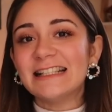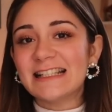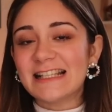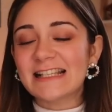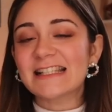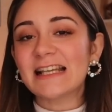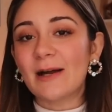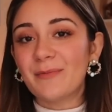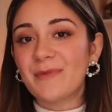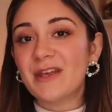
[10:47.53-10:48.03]
this
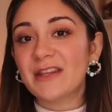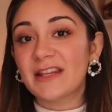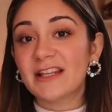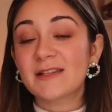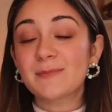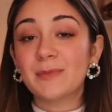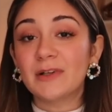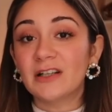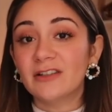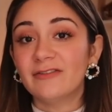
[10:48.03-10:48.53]
is something
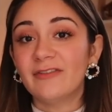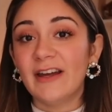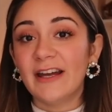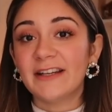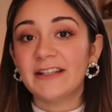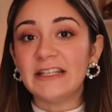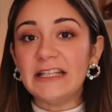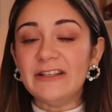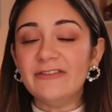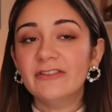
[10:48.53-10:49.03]
that's
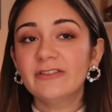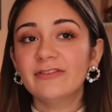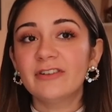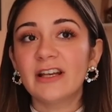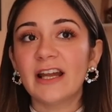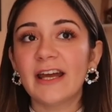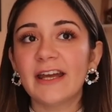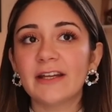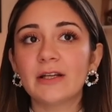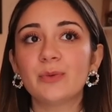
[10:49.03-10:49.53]
perfect. Even for
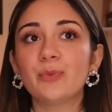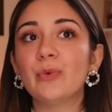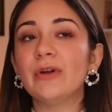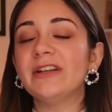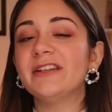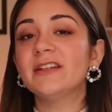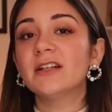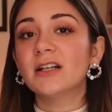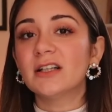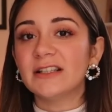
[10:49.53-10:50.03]
like
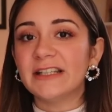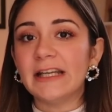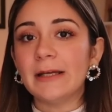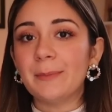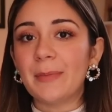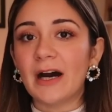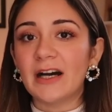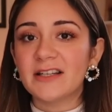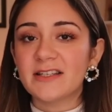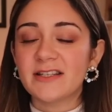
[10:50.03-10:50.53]
winter day
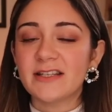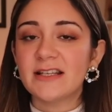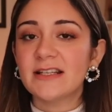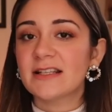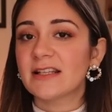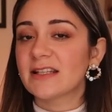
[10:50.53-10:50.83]
parties,